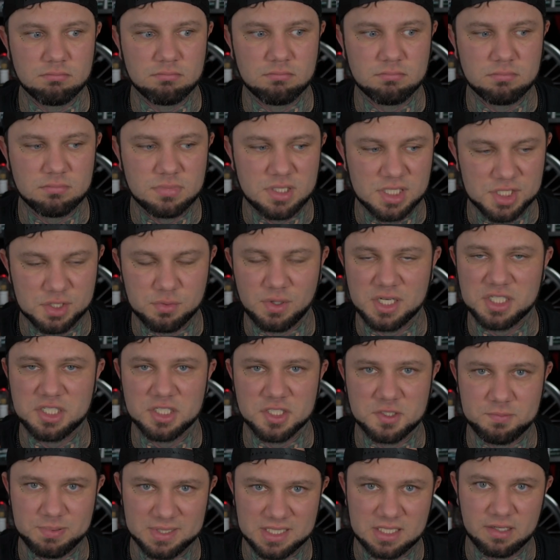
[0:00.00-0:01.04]
situation
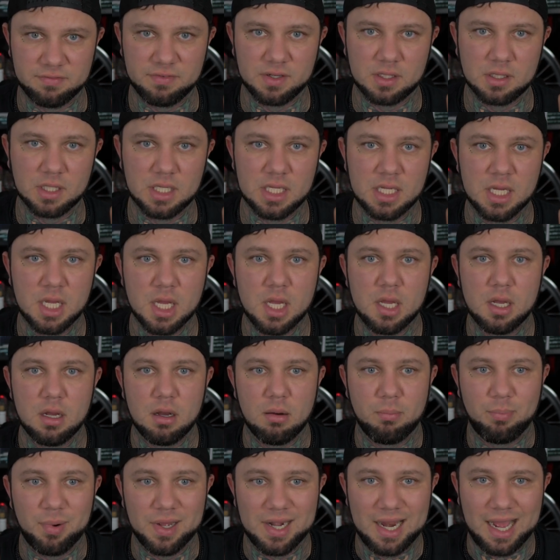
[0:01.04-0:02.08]
specifically,
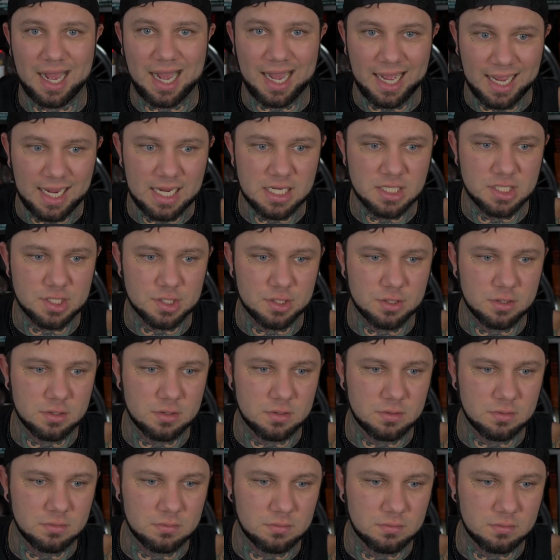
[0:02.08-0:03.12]
but I
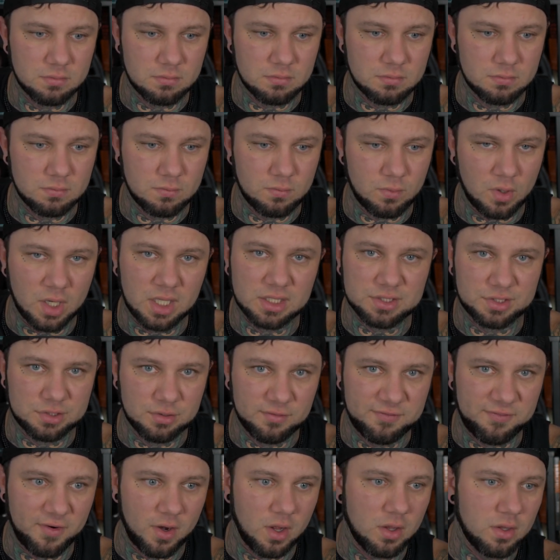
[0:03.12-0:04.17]
do want to
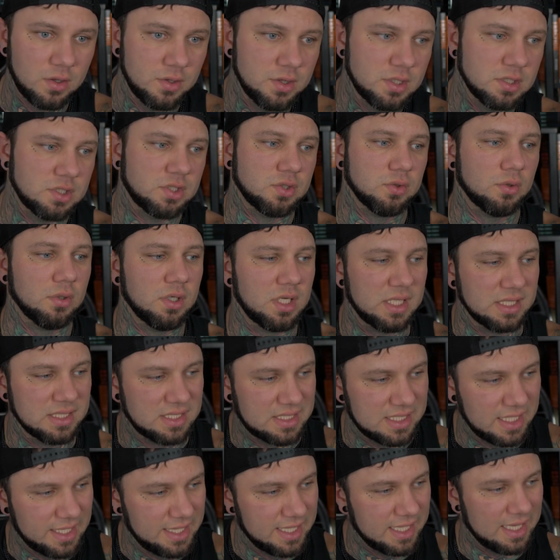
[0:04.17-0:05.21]
fall on the sword and
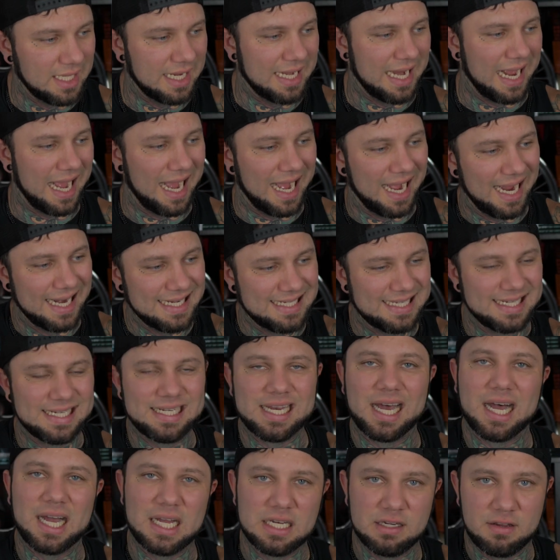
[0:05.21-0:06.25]
say that, like, I did
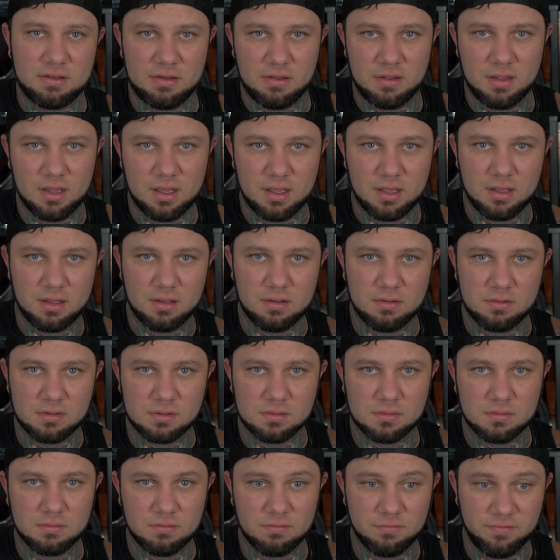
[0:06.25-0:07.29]
not
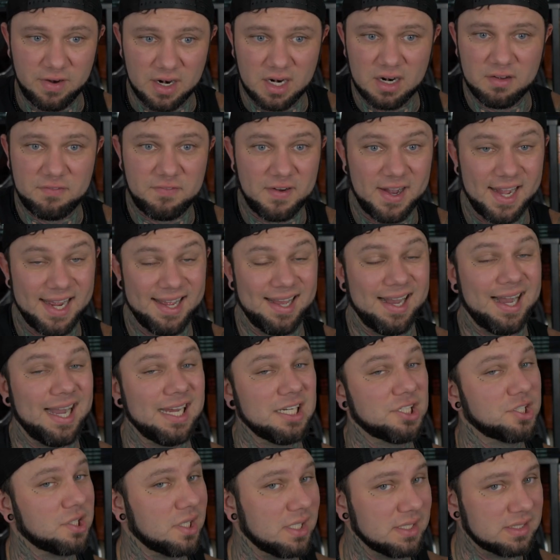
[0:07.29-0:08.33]
verify. I
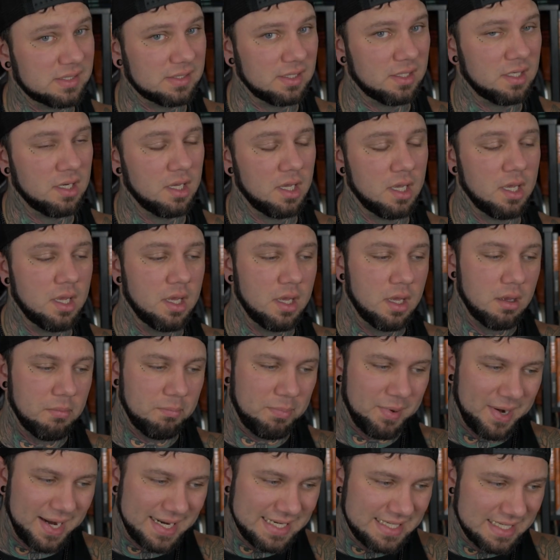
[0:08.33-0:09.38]
trusted,
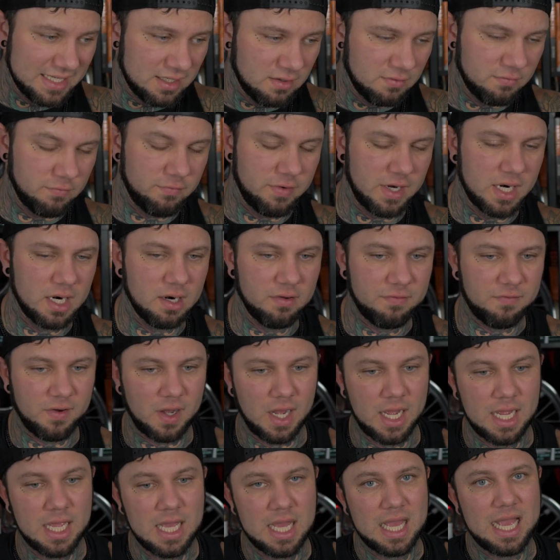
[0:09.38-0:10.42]
but I didn't
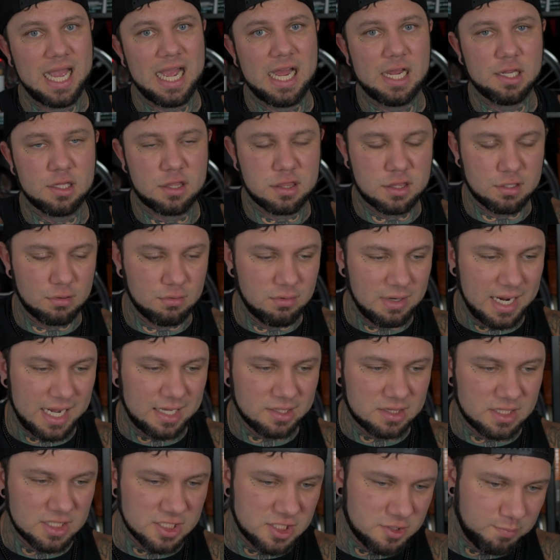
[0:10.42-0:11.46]
verify. And
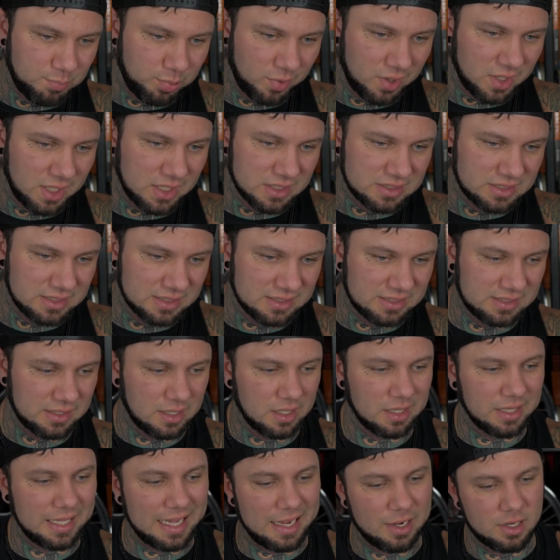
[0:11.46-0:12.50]
throughout this process, it
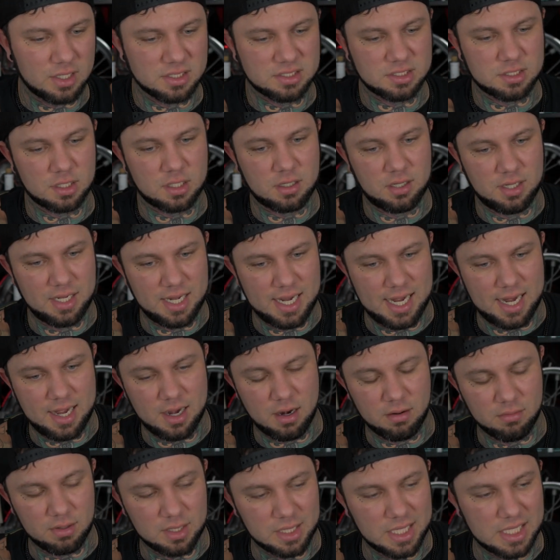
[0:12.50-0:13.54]
allowed us to create
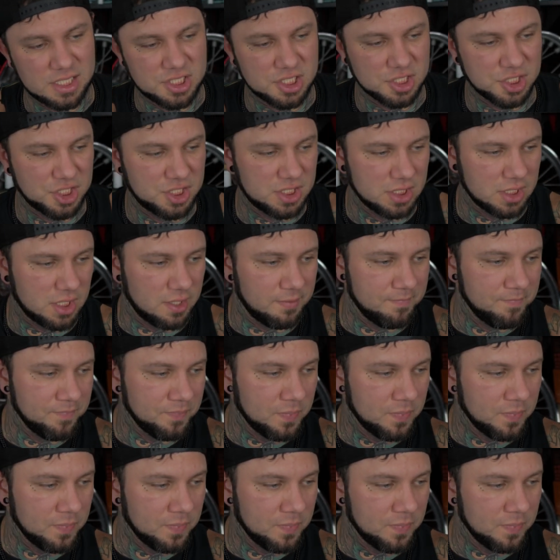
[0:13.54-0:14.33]
a relationship